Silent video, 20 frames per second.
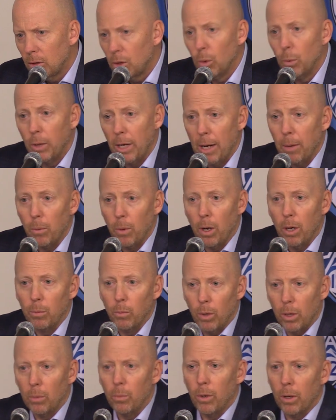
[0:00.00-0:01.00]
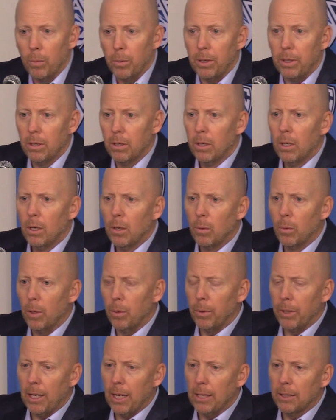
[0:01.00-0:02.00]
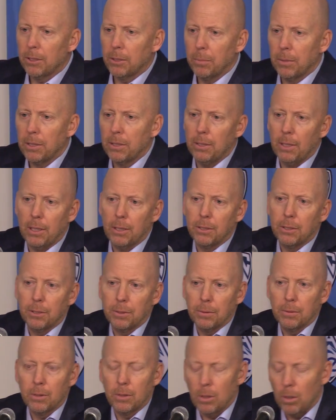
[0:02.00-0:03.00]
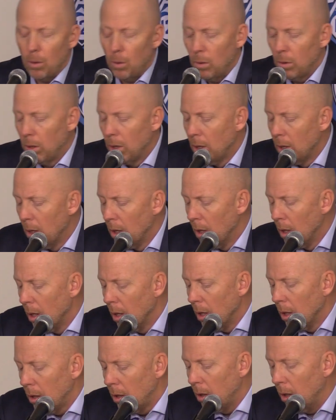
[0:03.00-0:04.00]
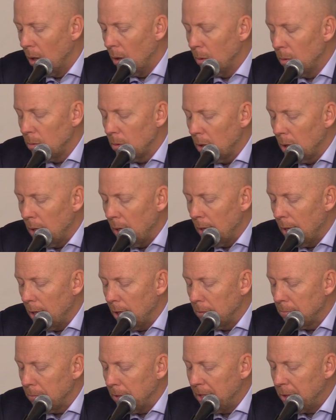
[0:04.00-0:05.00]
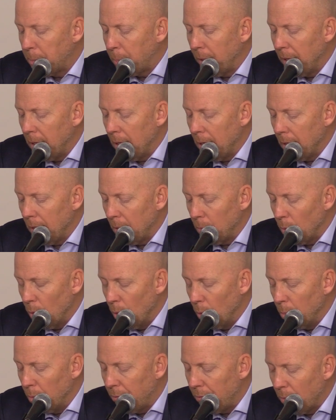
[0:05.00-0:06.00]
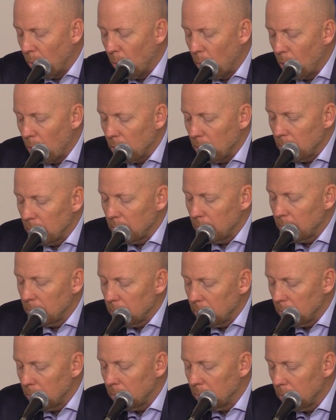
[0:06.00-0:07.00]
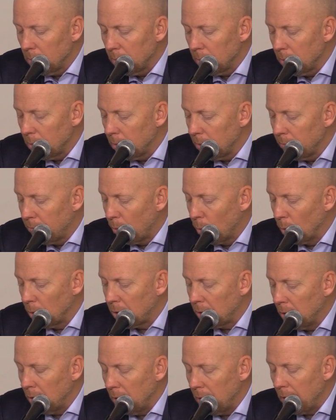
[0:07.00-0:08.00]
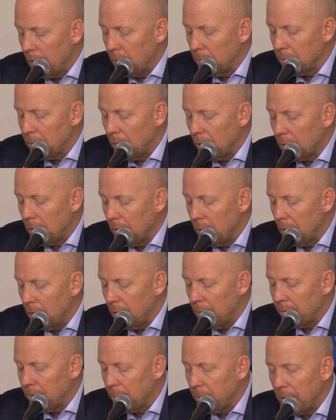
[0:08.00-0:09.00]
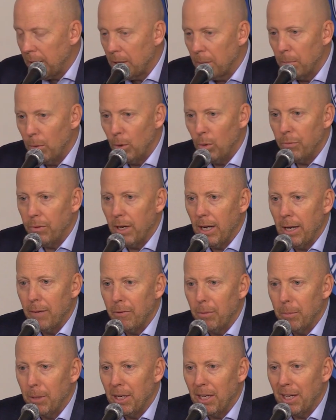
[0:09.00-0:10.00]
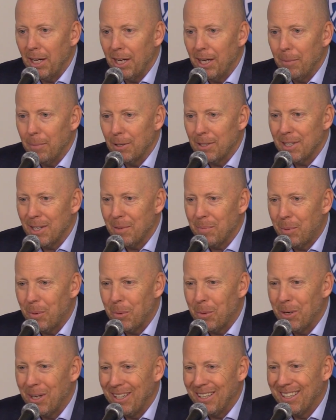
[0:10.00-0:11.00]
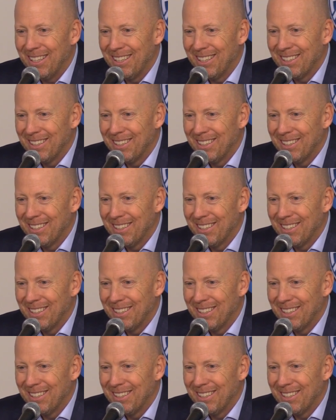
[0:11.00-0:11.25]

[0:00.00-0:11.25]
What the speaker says: Two in that run where we got some extension. So, you know, he's been down that road before. Fortunately, I was lucky enough to make a move and have him in the game at that point.